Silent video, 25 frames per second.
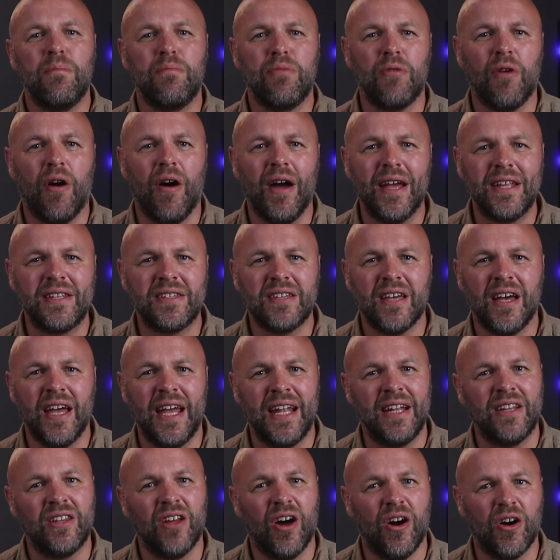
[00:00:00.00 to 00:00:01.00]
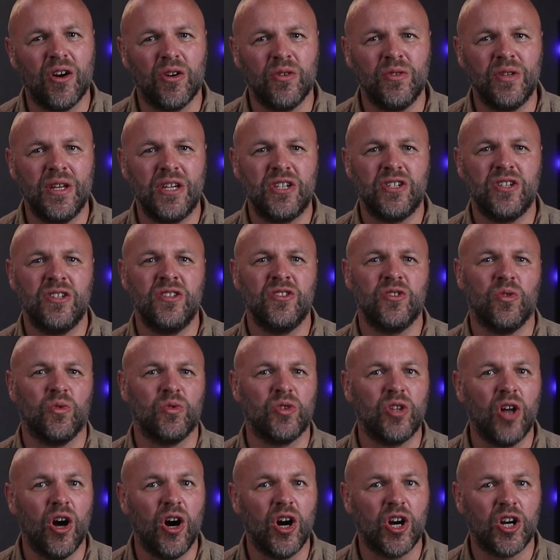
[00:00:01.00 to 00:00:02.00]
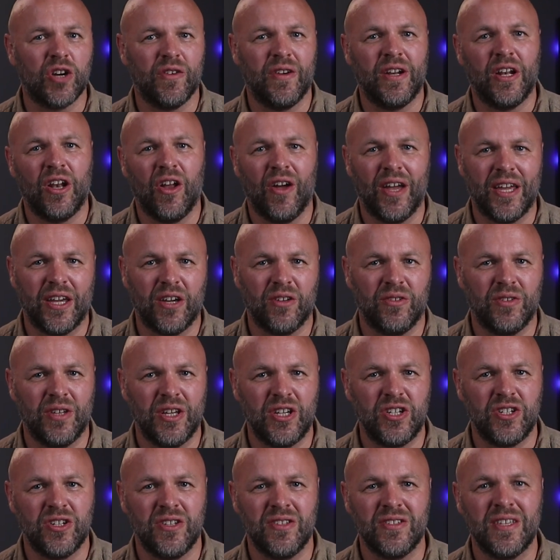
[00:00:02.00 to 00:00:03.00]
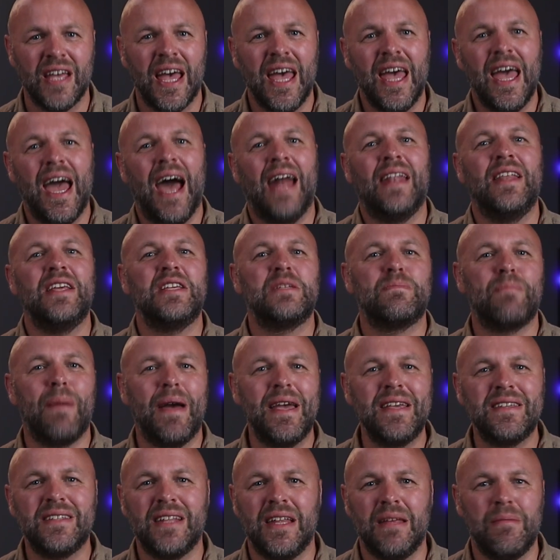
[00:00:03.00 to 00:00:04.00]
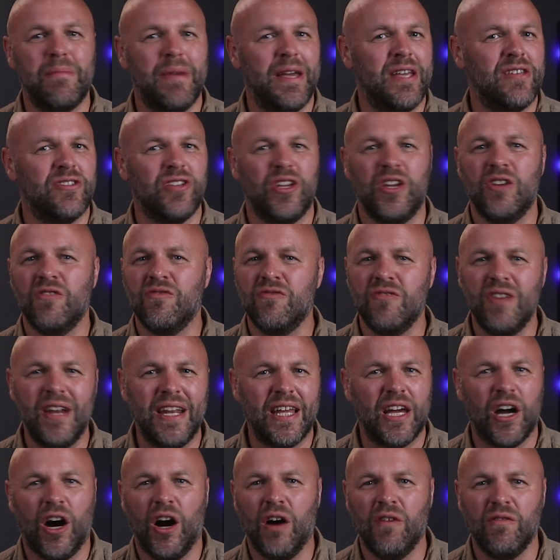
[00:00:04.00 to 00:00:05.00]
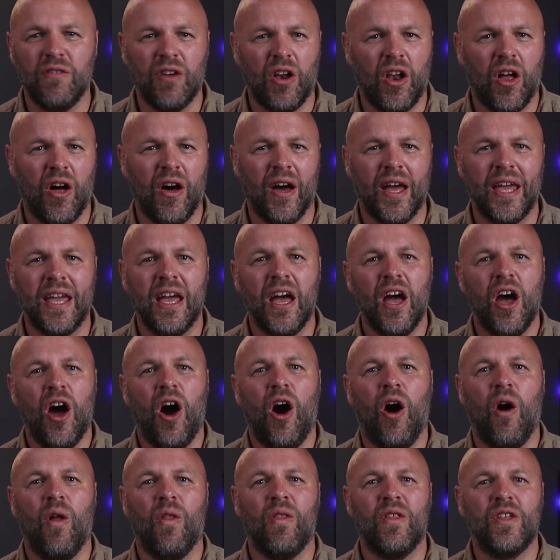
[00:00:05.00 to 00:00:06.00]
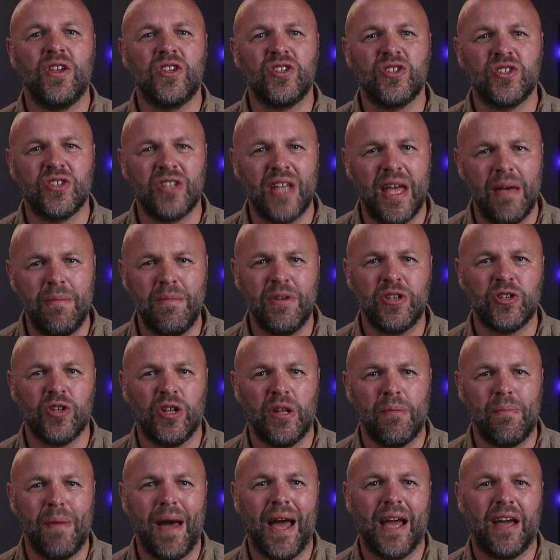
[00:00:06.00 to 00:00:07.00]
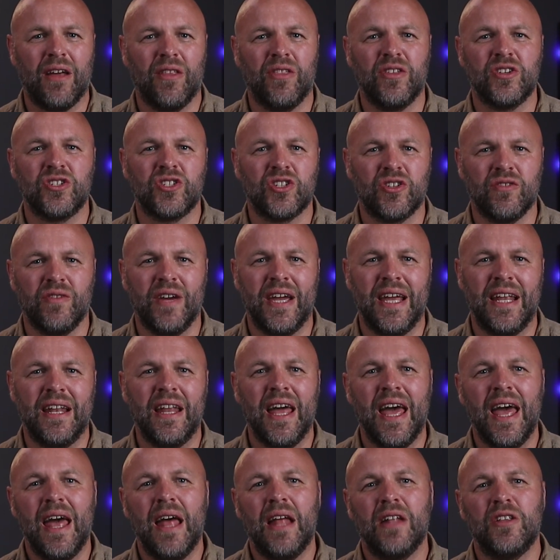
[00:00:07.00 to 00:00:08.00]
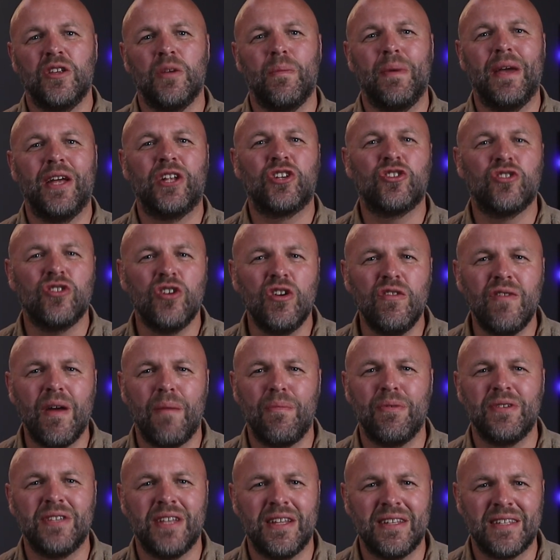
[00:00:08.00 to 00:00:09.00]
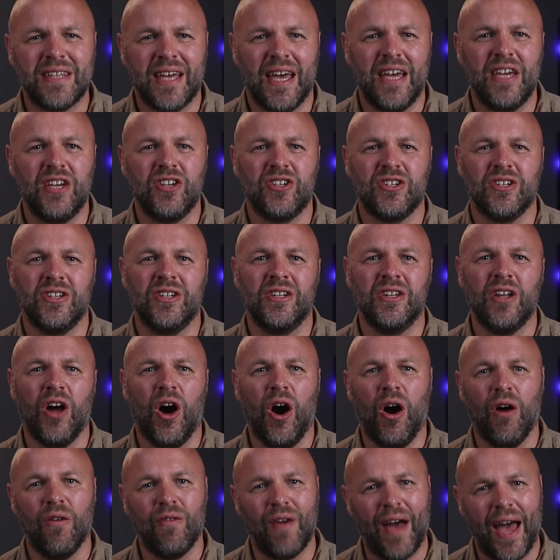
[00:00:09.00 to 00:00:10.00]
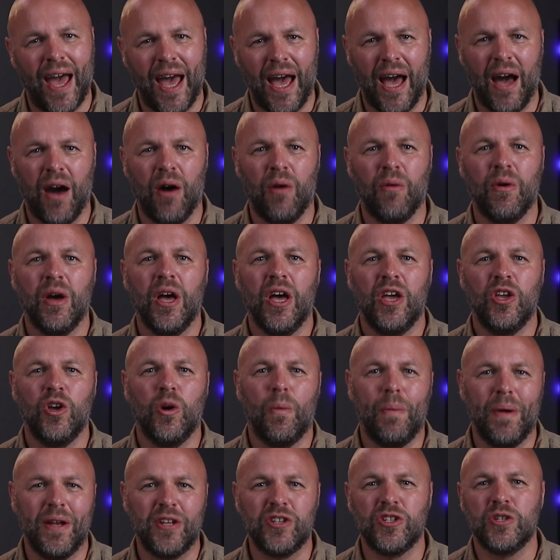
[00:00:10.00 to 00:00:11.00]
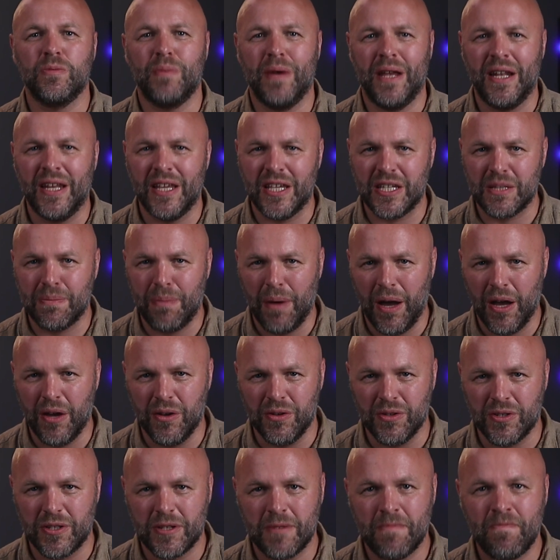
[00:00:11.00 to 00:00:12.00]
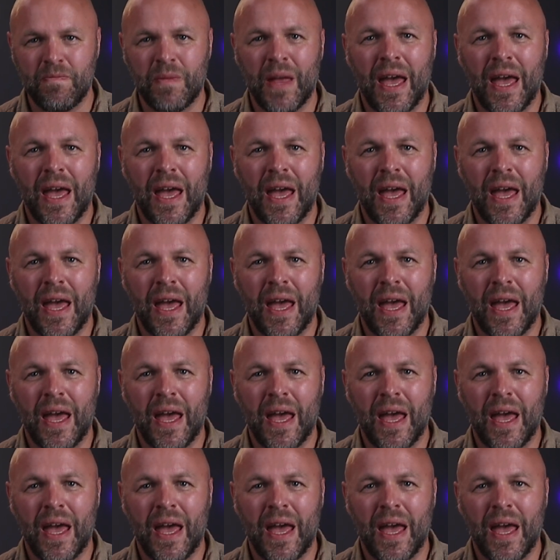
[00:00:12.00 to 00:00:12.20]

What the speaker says: brighter in dark conditions or darker in light conditions, and this basically means that you really can't rely on this image on the back of the screen to be a true representation of how your picture's been exposed.